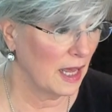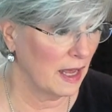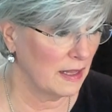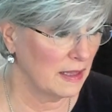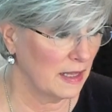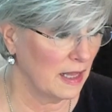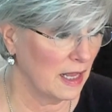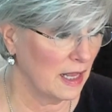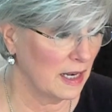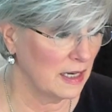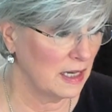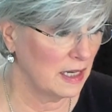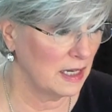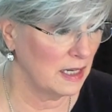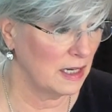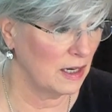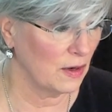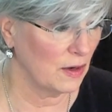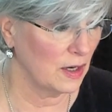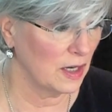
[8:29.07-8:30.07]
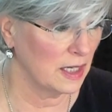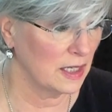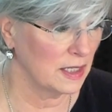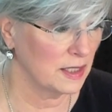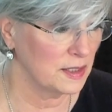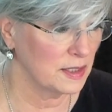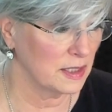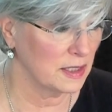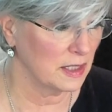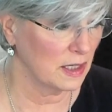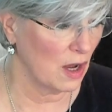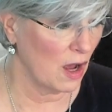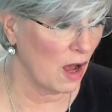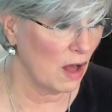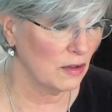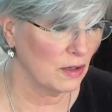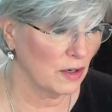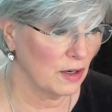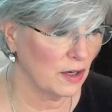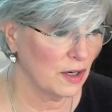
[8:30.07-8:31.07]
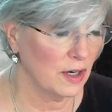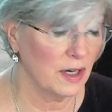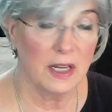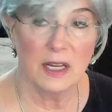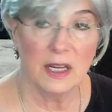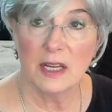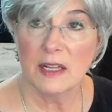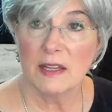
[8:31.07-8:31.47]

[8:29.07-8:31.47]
and then here is the color